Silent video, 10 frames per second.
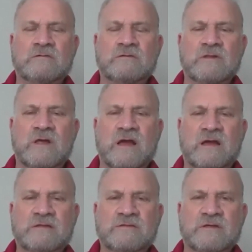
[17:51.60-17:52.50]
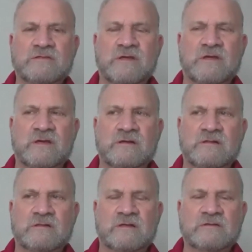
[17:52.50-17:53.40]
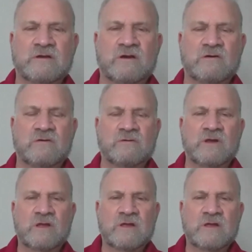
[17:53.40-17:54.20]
Relax, exhale, let go,